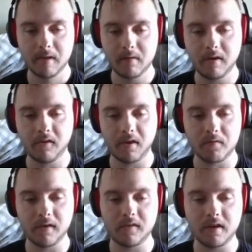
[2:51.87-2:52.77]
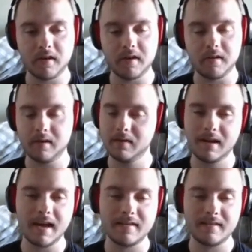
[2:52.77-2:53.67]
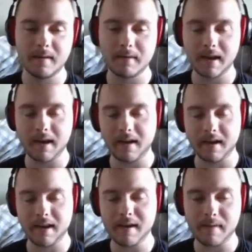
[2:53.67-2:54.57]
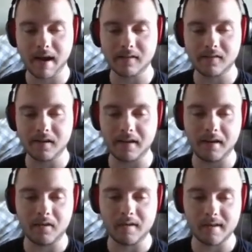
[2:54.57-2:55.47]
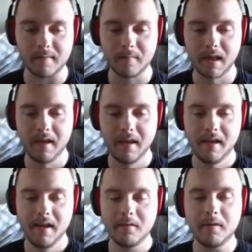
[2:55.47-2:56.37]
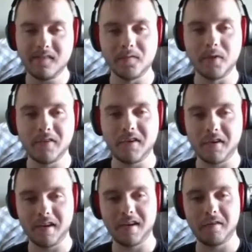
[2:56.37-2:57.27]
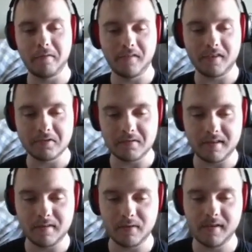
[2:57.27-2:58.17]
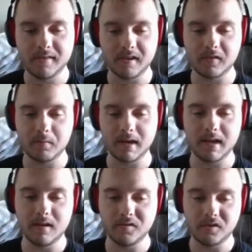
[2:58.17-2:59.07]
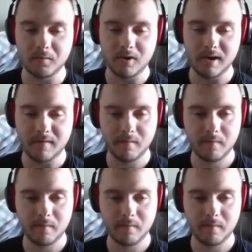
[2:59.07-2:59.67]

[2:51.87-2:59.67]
What does that voice tell you to do? God damn it, I keep accidentally clicking. What does the voice tell you to do, essentially? The voice tells me to kill someone.